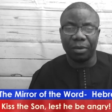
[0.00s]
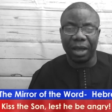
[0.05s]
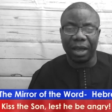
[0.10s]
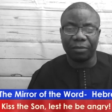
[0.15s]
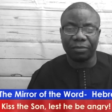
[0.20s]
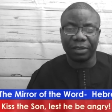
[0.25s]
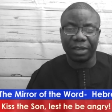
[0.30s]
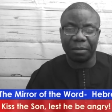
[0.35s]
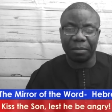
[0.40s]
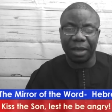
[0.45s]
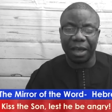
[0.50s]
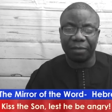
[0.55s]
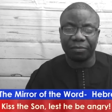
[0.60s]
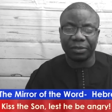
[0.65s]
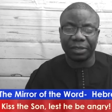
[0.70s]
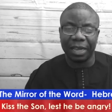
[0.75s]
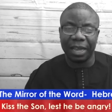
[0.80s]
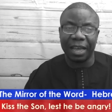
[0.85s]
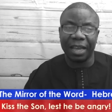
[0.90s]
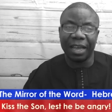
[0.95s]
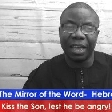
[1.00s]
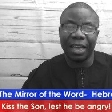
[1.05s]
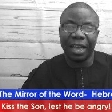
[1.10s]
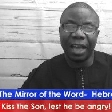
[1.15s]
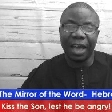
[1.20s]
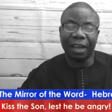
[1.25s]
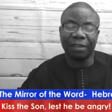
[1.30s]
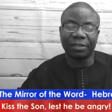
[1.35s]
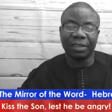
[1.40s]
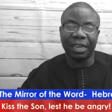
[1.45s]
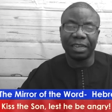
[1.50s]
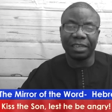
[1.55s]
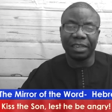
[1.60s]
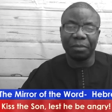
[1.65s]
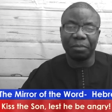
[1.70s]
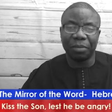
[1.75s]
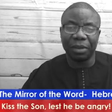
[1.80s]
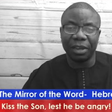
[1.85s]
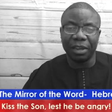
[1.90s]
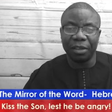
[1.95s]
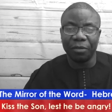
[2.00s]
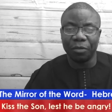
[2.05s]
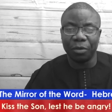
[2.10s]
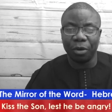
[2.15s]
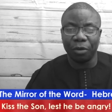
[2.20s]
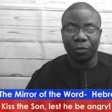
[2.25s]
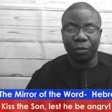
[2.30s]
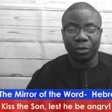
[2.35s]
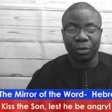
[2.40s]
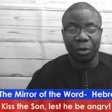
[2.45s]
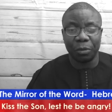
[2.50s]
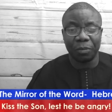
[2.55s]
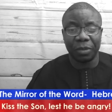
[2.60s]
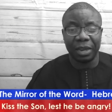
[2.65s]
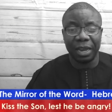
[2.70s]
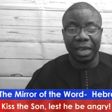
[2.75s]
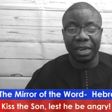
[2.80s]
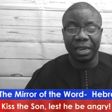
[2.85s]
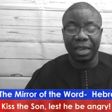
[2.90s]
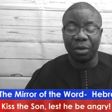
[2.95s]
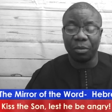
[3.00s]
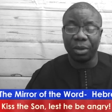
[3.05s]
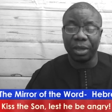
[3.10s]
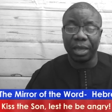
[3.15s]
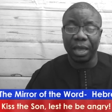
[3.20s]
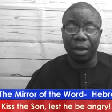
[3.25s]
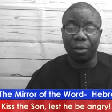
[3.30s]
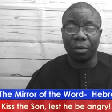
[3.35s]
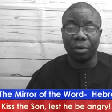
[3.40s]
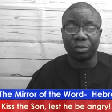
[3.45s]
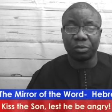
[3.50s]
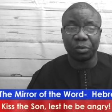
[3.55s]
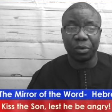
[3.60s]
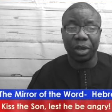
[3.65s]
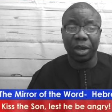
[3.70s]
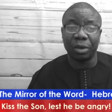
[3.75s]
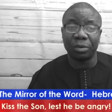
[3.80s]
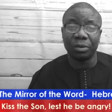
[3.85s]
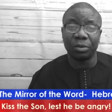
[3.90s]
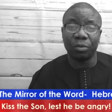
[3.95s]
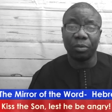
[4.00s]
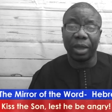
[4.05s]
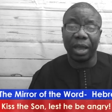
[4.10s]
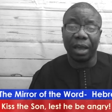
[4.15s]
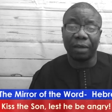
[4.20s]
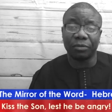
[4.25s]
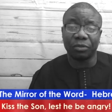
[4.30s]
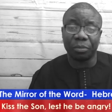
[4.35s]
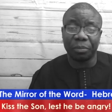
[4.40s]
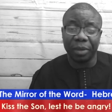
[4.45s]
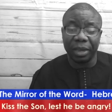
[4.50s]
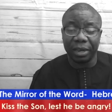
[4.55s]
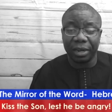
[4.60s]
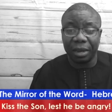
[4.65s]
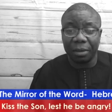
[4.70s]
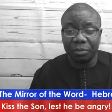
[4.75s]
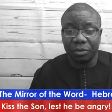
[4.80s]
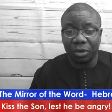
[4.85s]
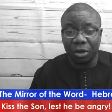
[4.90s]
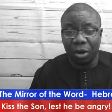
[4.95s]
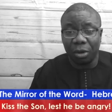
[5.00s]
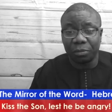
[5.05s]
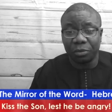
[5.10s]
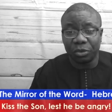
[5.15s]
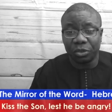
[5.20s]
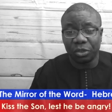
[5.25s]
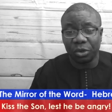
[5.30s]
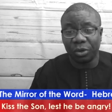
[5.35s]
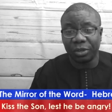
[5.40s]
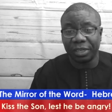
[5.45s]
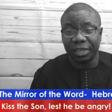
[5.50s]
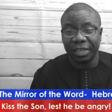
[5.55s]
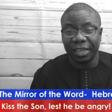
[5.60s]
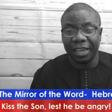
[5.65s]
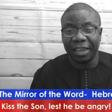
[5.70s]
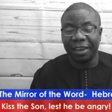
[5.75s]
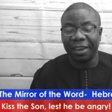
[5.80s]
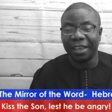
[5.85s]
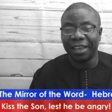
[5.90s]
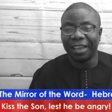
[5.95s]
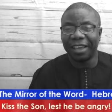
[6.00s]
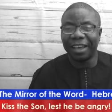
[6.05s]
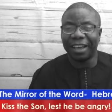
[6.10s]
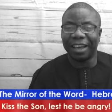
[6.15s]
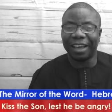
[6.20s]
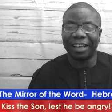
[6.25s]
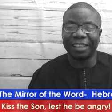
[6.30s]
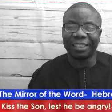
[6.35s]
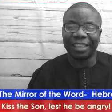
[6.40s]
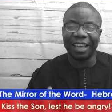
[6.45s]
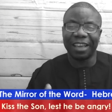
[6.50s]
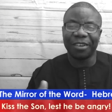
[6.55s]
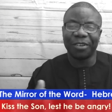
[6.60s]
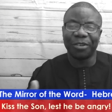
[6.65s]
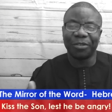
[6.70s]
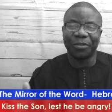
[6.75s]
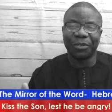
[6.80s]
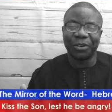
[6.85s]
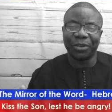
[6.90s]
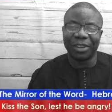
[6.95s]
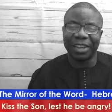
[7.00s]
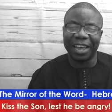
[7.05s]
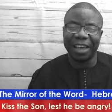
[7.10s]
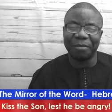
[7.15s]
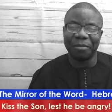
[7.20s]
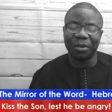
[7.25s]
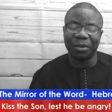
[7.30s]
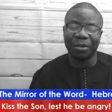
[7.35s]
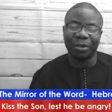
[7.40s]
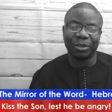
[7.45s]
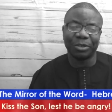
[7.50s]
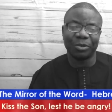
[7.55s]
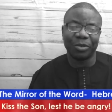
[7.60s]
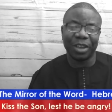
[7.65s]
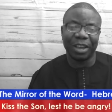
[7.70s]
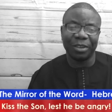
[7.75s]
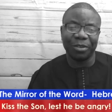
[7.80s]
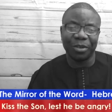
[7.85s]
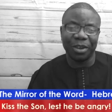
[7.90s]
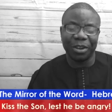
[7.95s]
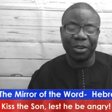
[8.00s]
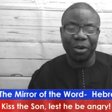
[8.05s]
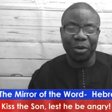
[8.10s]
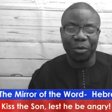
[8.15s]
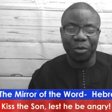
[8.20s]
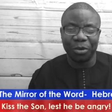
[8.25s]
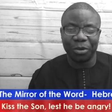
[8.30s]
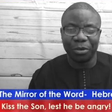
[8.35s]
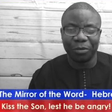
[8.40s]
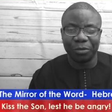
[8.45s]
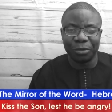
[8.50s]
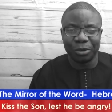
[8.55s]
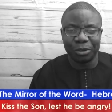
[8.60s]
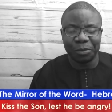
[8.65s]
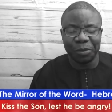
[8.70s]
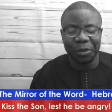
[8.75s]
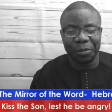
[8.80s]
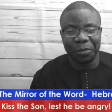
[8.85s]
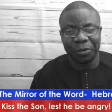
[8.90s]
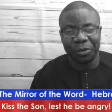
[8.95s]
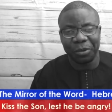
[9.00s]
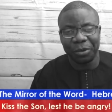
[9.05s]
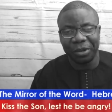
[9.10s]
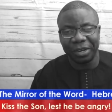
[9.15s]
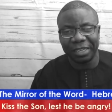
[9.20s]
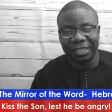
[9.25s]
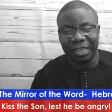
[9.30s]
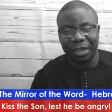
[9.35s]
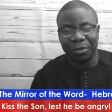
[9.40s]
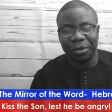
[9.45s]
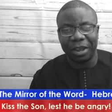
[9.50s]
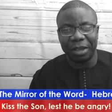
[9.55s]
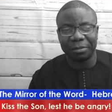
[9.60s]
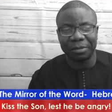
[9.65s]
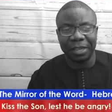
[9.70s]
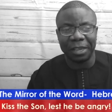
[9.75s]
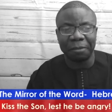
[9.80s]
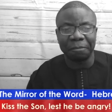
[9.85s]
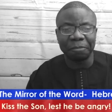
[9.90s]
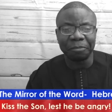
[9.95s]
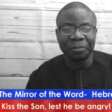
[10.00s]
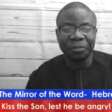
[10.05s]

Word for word: after, after, after they believe God for something and then we get what we want, we have to beg them to come to church again. I thank God for your life because you are you are not one of those people. You understand what I'm saying?